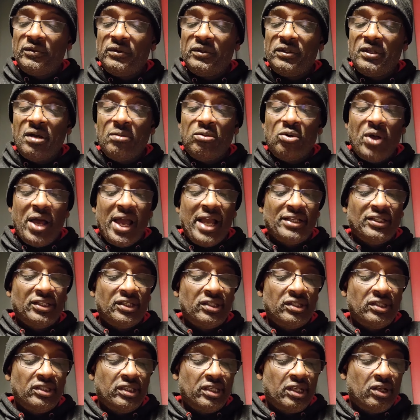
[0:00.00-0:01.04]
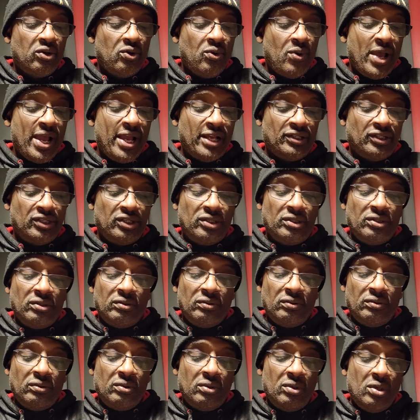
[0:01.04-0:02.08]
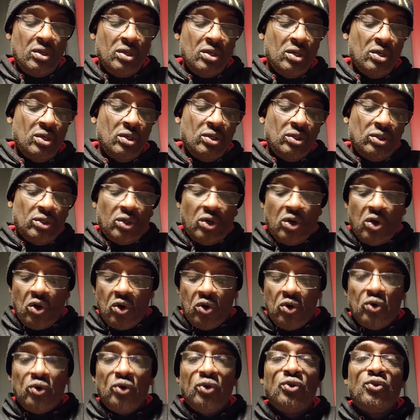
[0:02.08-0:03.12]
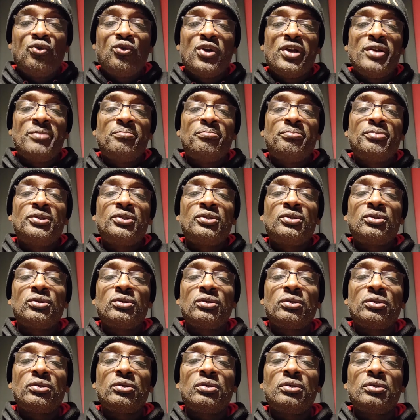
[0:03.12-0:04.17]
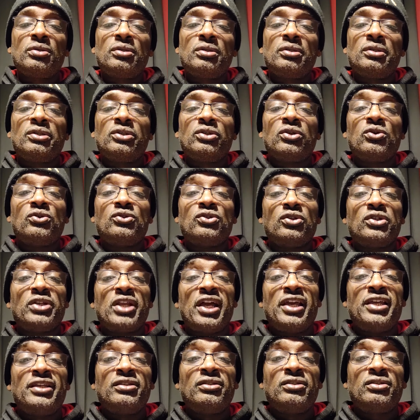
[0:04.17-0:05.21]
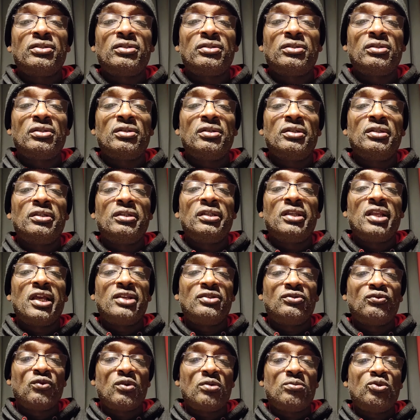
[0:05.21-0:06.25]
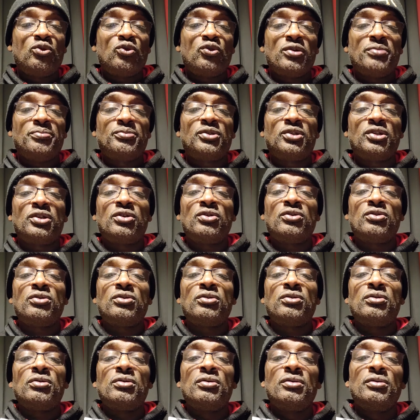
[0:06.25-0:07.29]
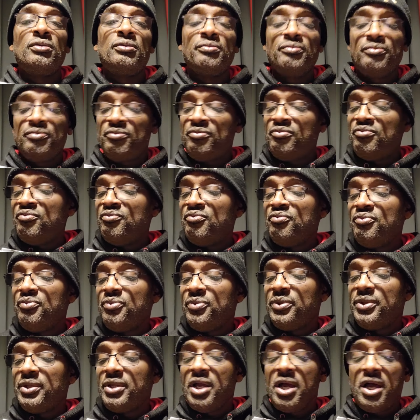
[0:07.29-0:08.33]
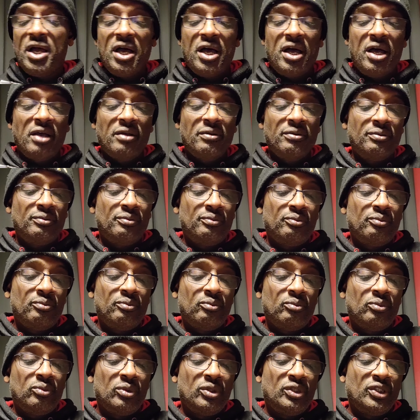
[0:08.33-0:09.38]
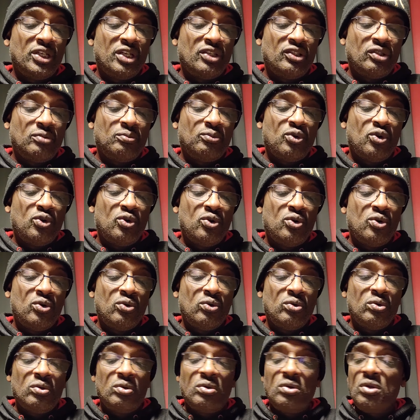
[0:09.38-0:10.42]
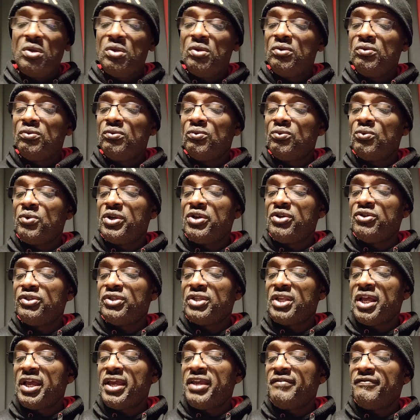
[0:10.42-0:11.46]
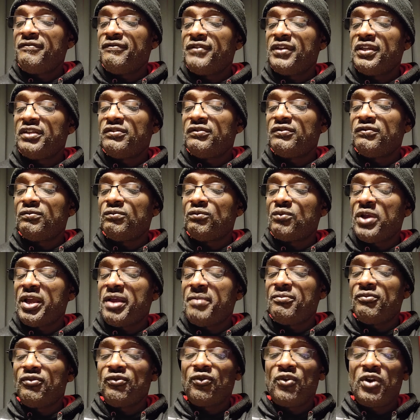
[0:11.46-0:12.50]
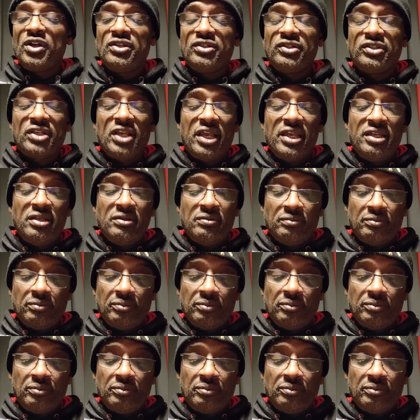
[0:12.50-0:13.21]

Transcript: double action, single action, Hogue grips. Those are nice, nice rubber grips there. Uh, adjustable rear sight, fixed ramp front sight.